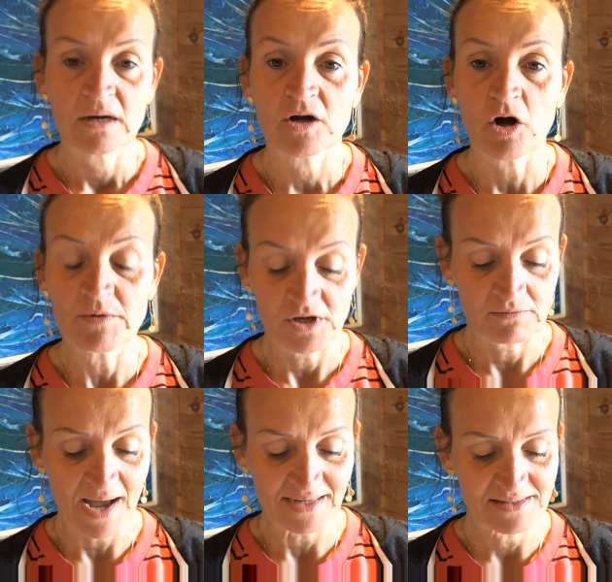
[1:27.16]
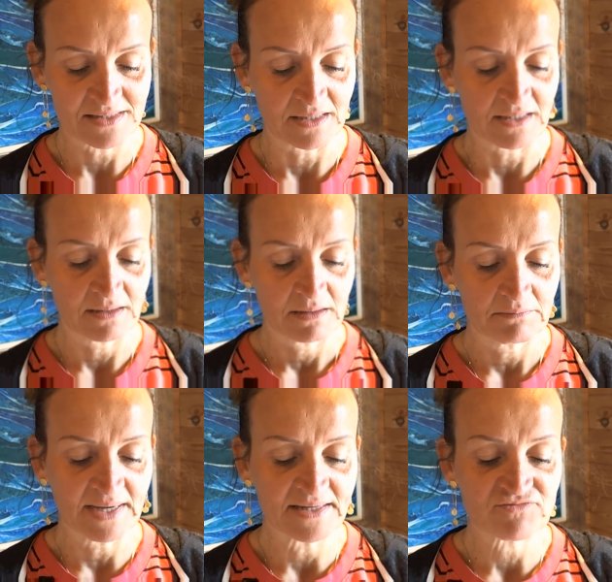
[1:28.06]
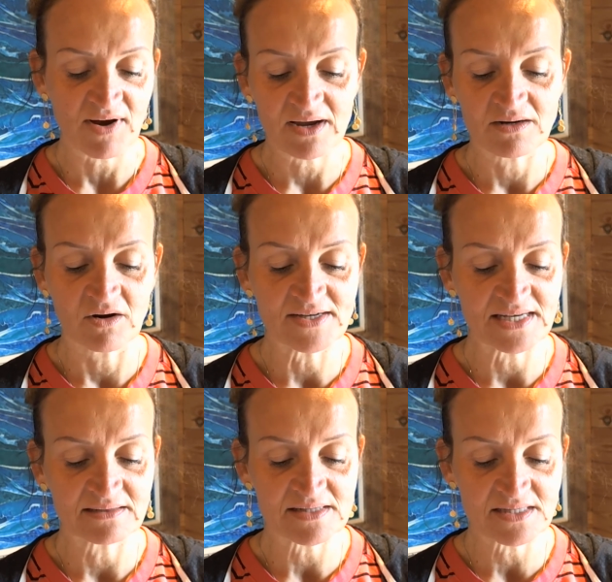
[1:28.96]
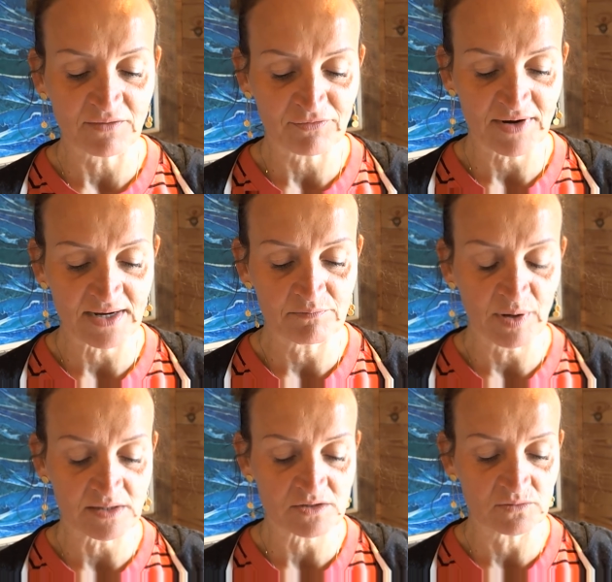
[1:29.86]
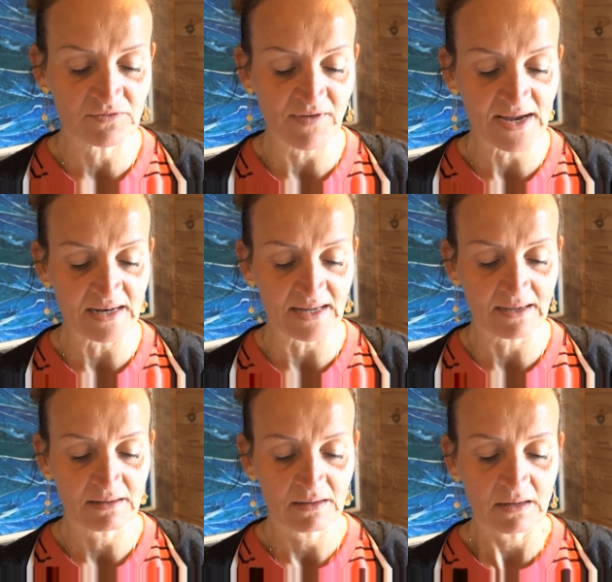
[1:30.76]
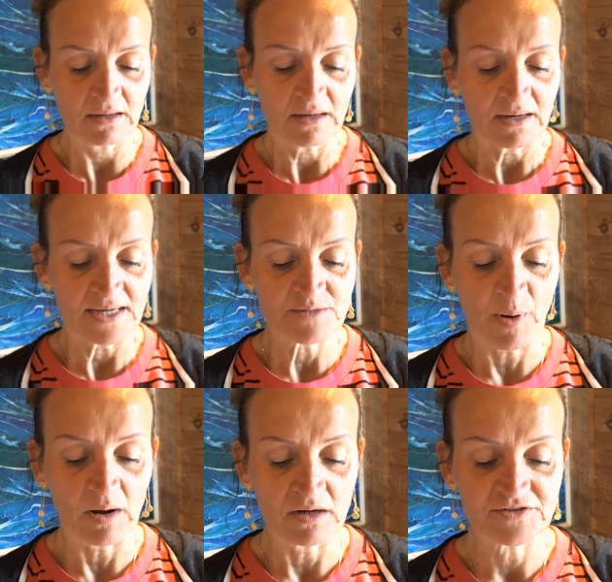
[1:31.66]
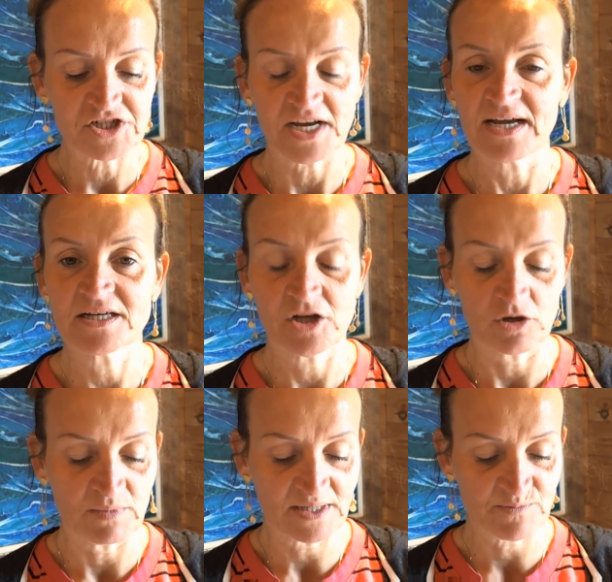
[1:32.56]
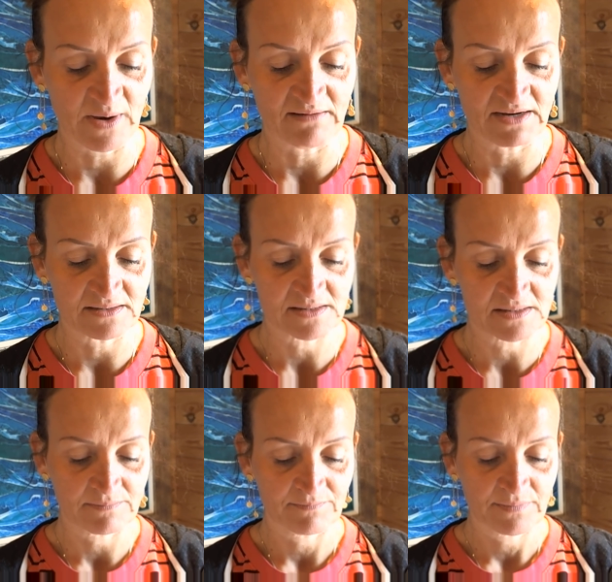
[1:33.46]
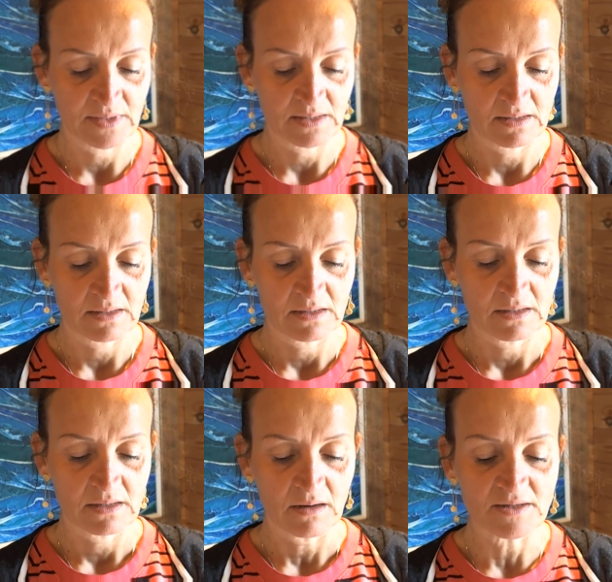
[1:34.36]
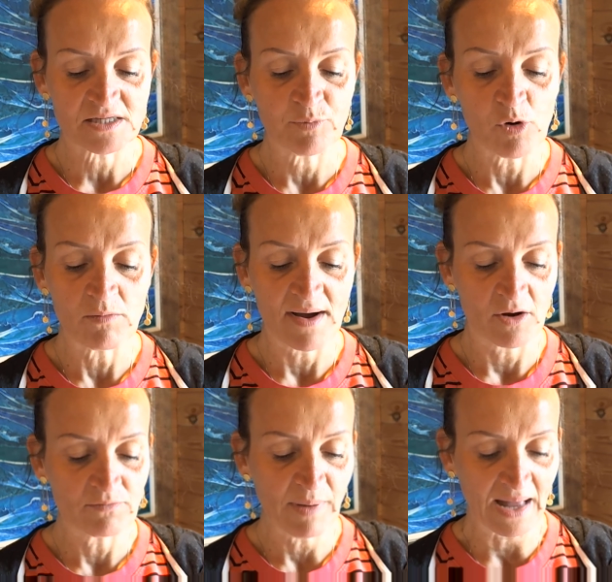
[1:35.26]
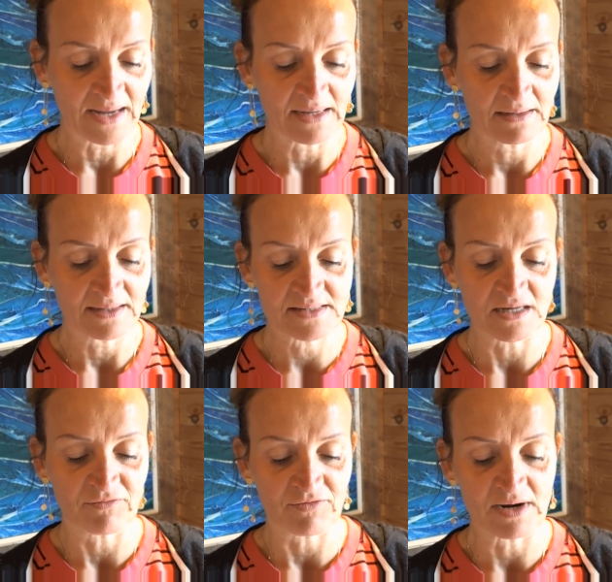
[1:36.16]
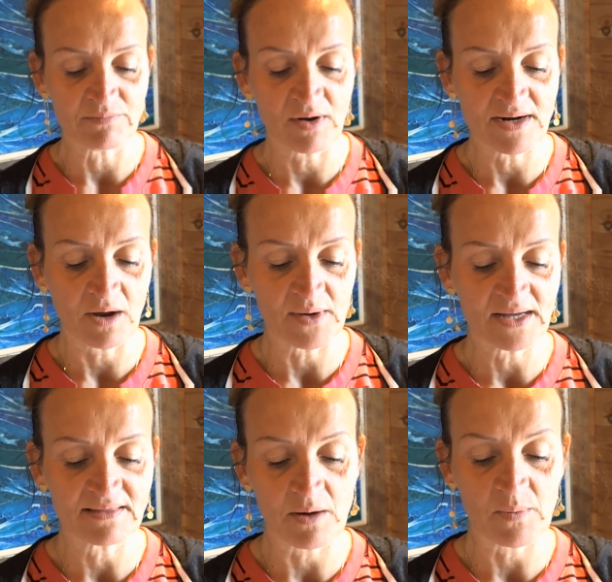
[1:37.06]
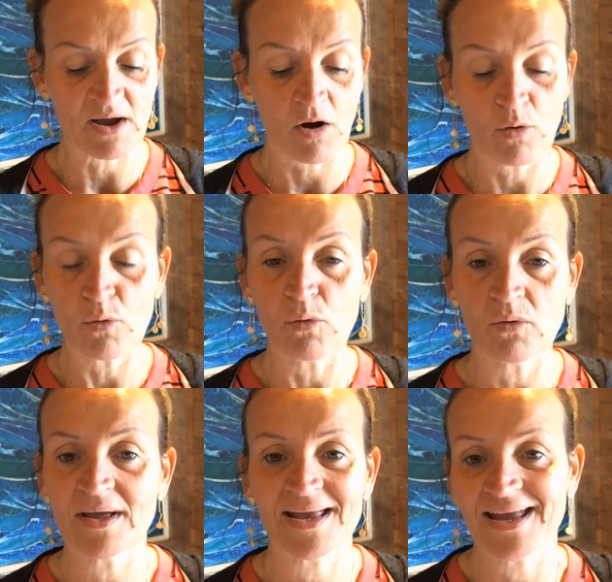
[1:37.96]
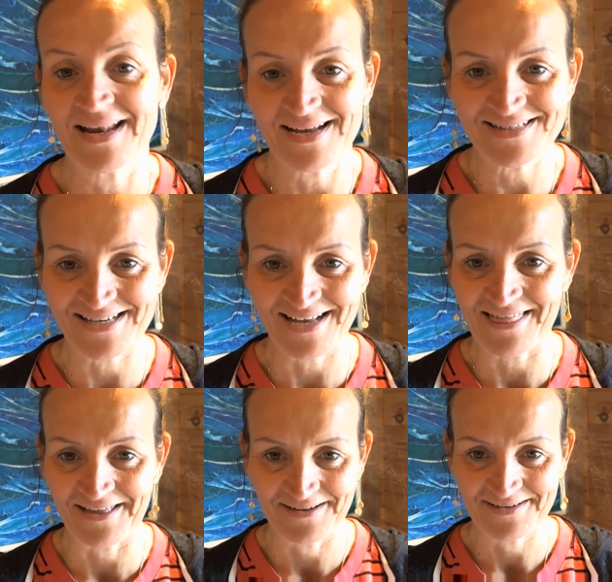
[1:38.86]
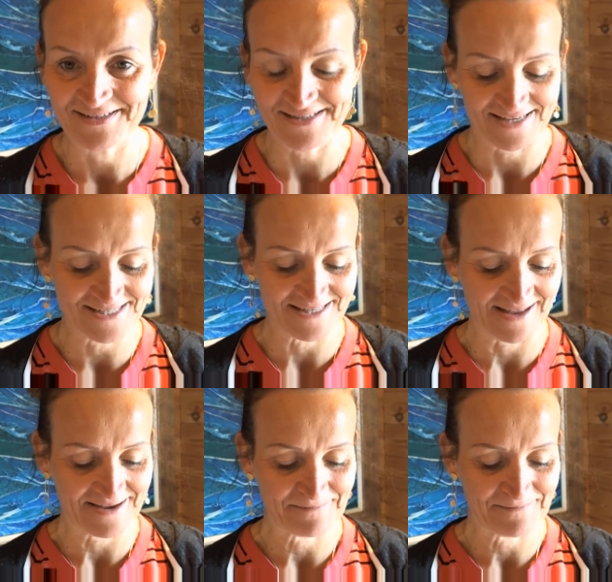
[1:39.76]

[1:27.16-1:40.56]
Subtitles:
Common humanity means recognising that suffering and personal failing is part of shared human experience. I support my own pain and suffering by knowing that we are all in it together, as they say.